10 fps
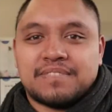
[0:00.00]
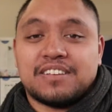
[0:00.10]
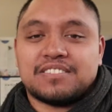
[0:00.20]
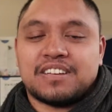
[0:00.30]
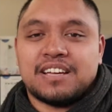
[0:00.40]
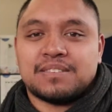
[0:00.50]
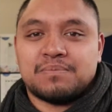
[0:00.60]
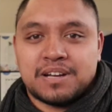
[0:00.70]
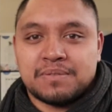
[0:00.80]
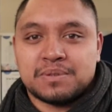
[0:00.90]
How's it, guys?
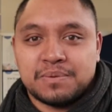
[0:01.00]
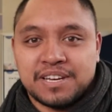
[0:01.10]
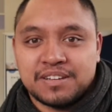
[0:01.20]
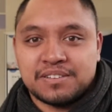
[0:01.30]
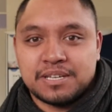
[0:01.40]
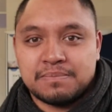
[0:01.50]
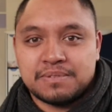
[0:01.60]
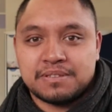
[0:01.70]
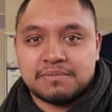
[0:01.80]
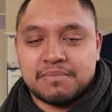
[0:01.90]
Welcome to Really Good
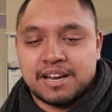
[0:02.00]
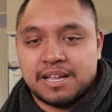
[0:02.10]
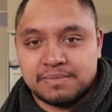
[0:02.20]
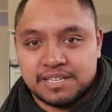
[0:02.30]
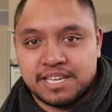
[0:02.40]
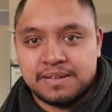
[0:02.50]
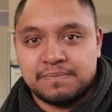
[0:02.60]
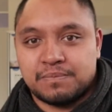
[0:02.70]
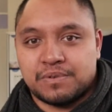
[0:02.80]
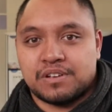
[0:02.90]
Tips. My name's Lee.
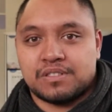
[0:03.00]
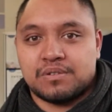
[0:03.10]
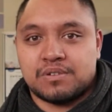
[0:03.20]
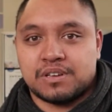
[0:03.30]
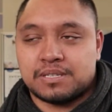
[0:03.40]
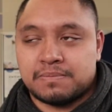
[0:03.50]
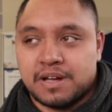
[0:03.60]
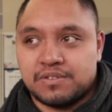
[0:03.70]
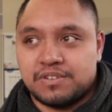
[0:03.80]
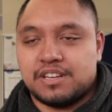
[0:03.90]
We're at the Auckland
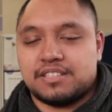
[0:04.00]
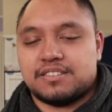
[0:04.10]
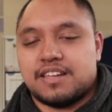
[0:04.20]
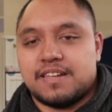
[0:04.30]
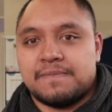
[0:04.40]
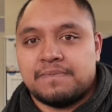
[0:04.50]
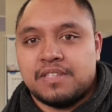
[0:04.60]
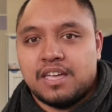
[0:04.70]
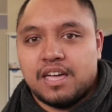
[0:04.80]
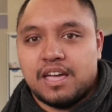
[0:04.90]
Spinal Unit today,
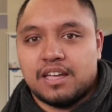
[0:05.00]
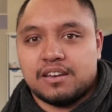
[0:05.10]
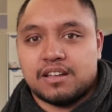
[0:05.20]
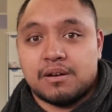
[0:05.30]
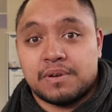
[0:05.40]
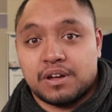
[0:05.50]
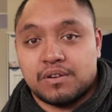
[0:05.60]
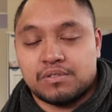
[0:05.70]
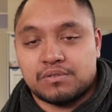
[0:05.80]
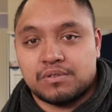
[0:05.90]
and I'll be
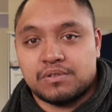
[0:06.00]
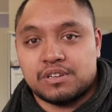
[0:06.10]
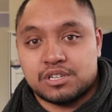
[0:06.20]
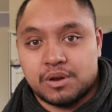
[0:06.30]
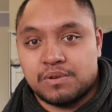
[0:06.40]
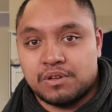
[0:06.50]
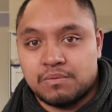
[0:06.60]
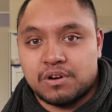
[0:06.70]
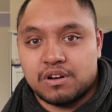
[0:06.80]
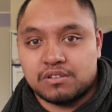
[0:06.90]
going through and showing
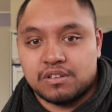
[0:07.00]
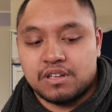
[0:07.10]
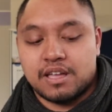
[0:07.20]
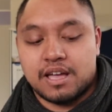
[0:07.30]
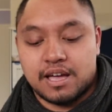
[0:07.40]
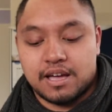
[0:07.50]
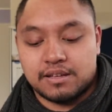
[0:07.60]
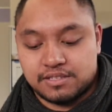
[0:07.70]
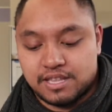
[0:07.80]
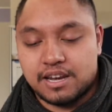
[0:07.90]
you what
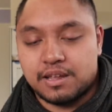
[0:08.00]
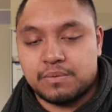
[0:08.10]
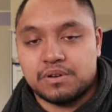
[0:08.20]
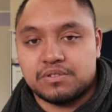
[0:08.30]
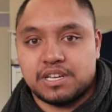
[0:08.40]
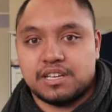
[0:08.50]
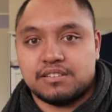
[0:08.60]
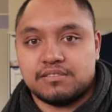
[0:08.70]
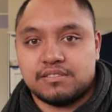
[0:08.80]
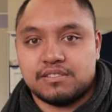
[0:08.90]
a standing wheelchair
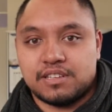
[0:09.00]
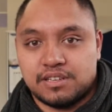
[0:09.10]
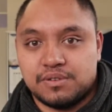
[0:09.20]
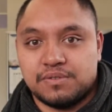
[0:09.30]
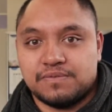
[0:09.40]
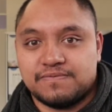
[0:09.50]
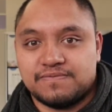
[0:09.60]
can do.